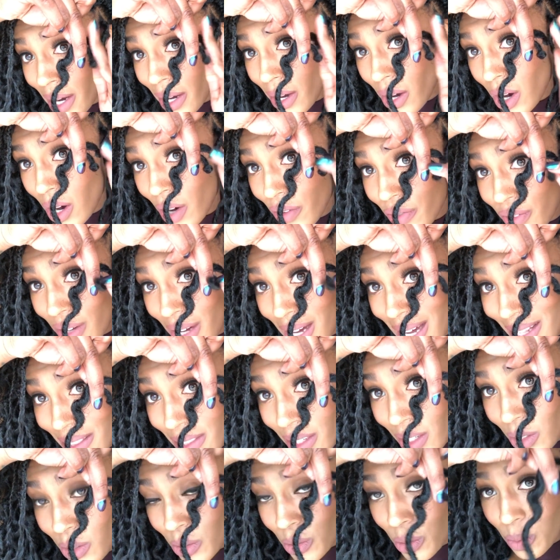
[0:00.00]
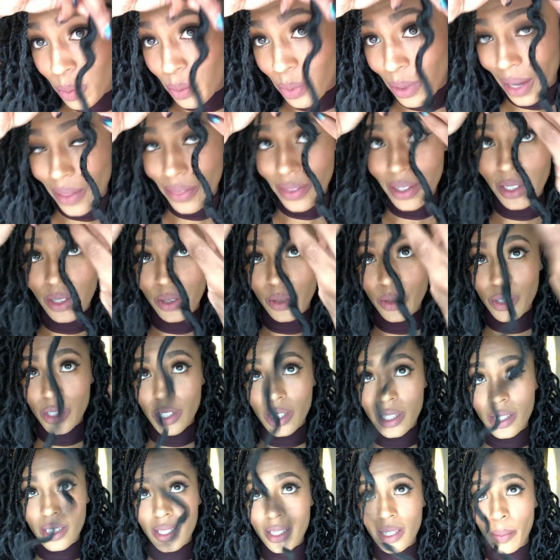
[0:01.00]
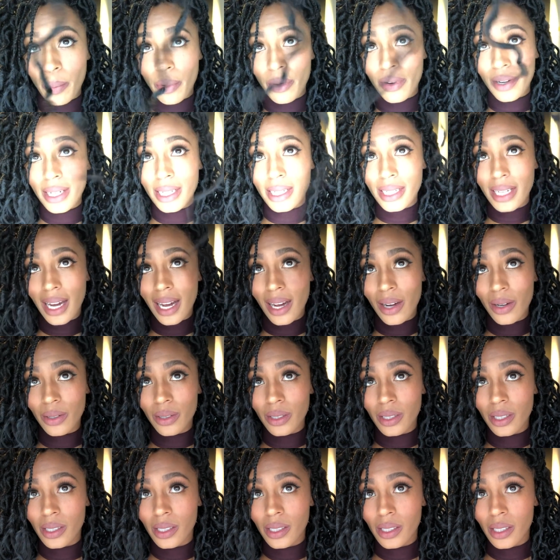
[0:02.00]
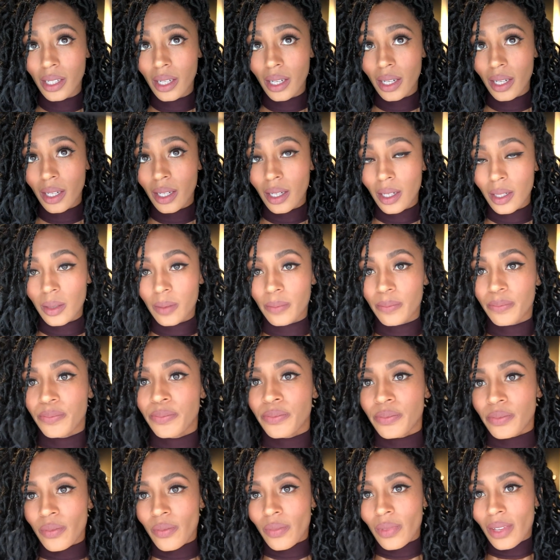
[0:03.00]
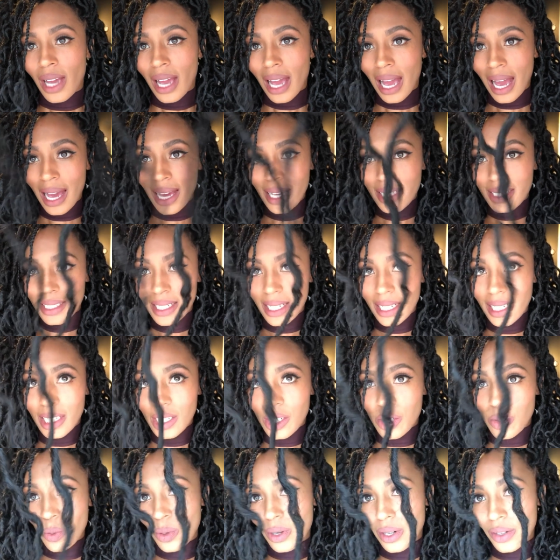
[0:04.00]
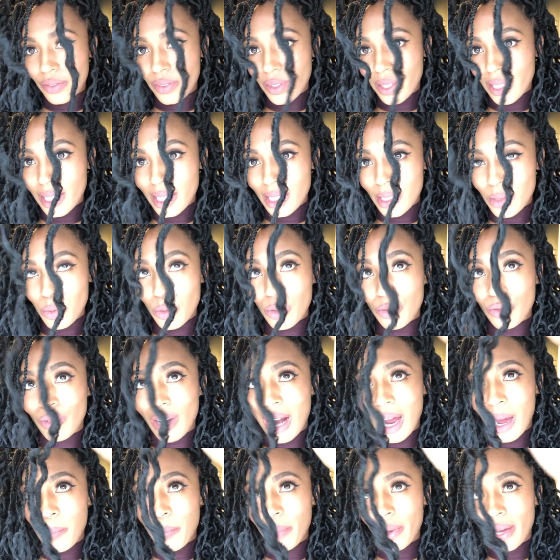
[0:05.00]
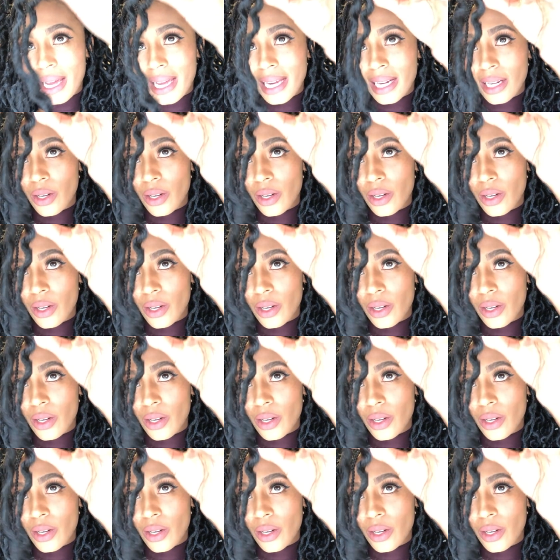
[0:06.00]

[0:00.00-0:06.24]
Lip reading: in half at the loop and then you'll just separate it out. And each one of these will wrap a